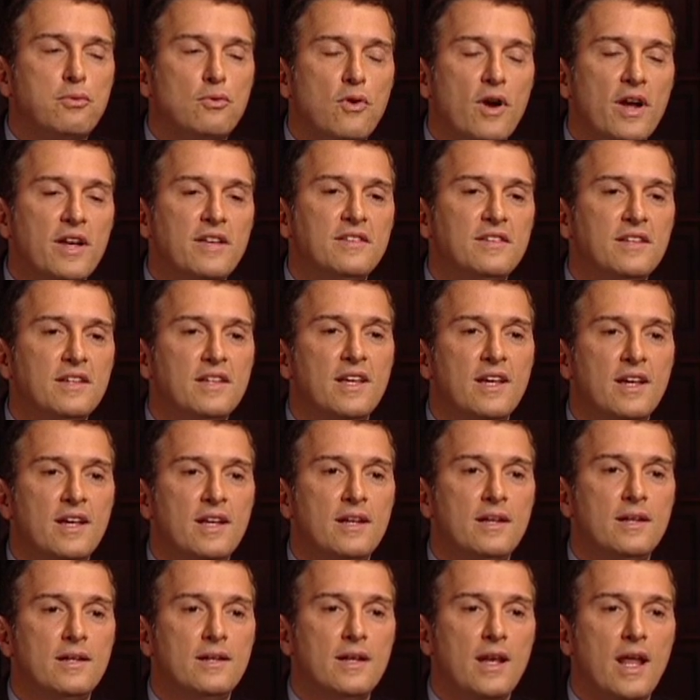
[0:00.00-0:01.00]
pricing
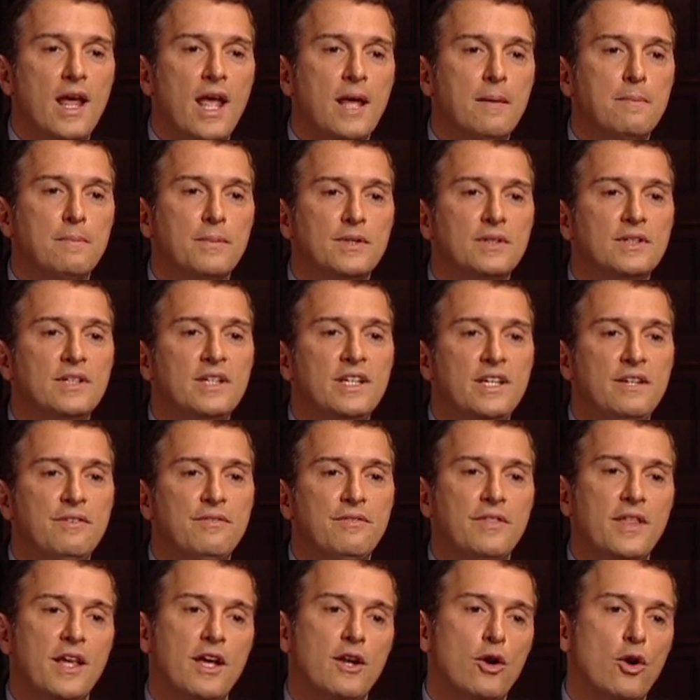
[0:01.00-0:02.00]
in a
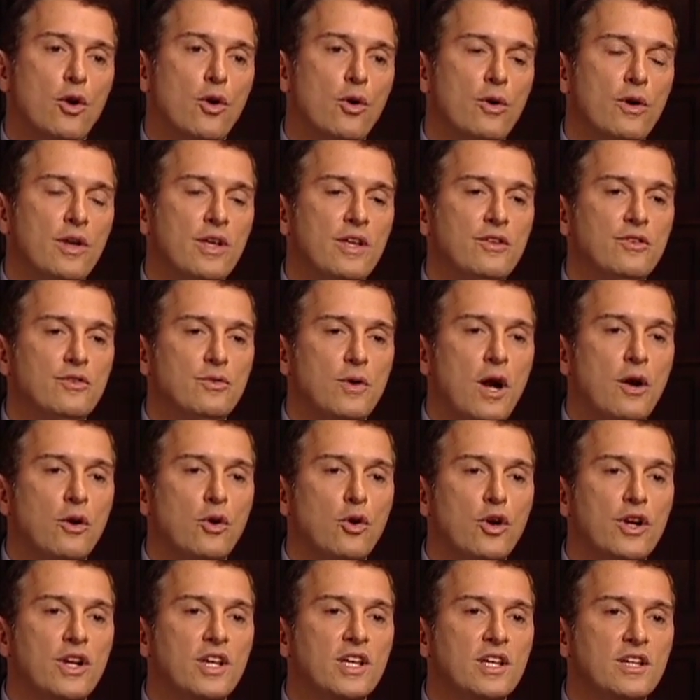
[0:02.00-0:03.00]
belief that earnings are
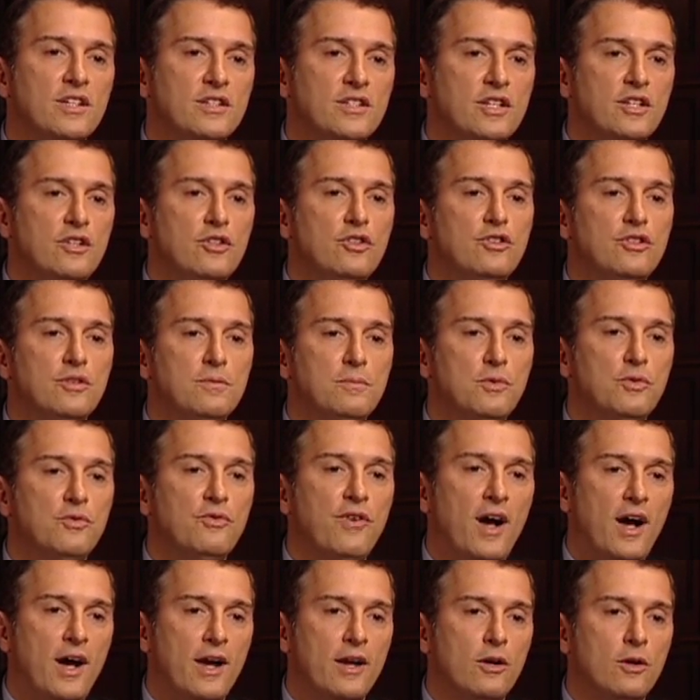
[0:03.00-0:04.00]
going to continue to move
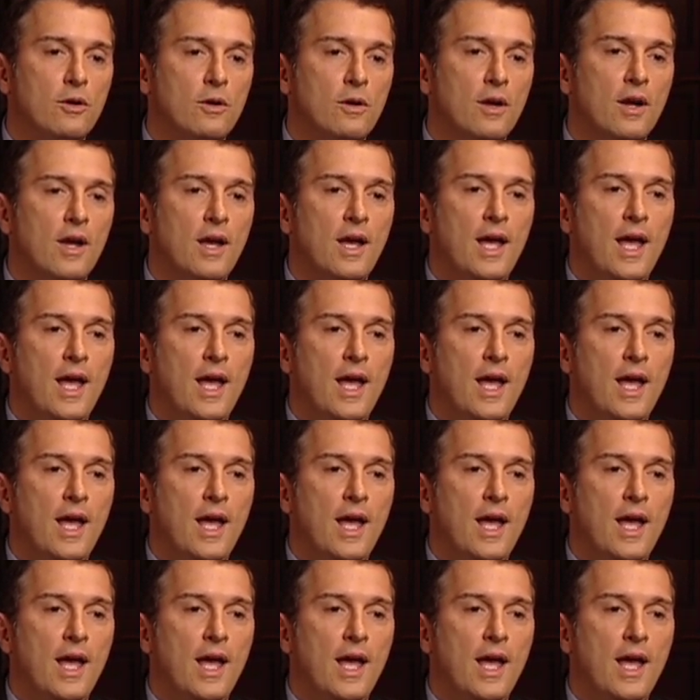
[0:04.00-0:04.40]
higher,